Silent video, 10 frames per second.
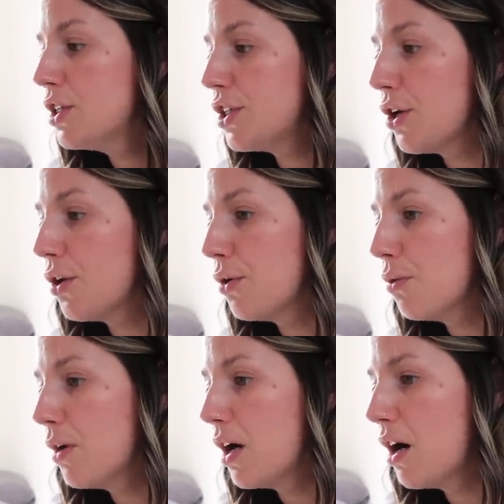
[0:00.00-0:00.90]

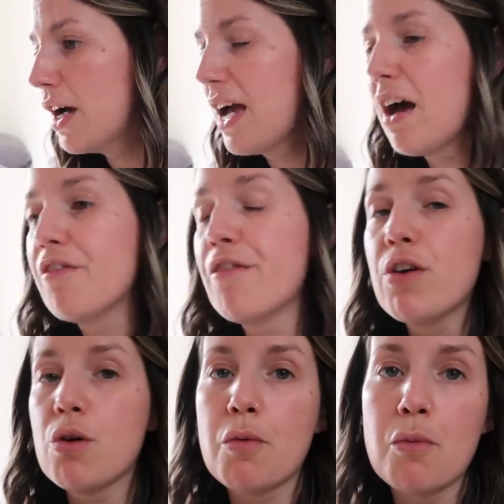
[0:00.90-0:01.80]
So I have a
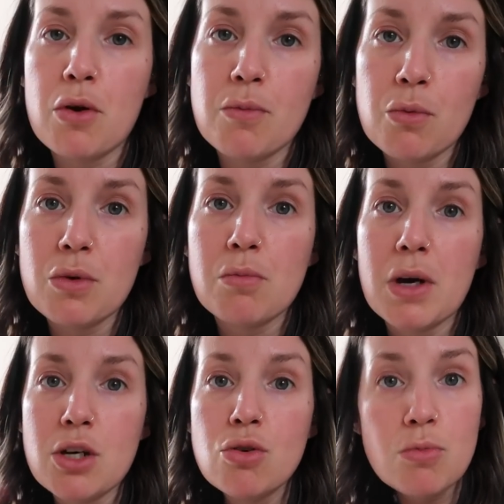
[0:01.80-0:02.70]
follow-up appointment with
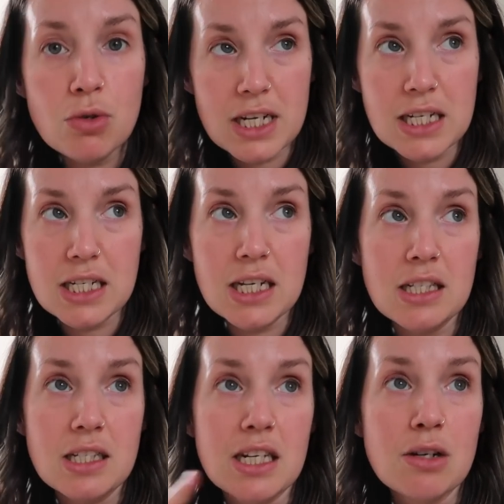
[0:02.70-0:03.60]
my normal
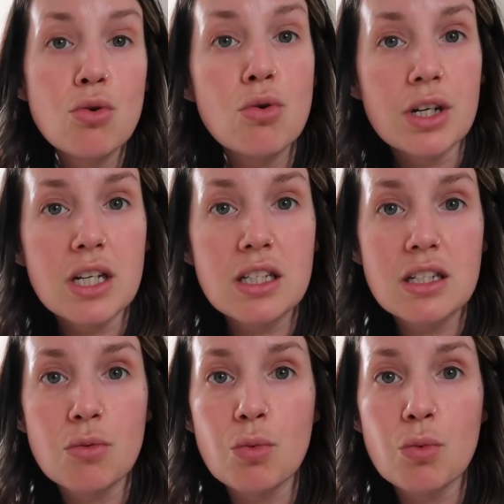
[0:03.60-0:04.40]
dentist in August,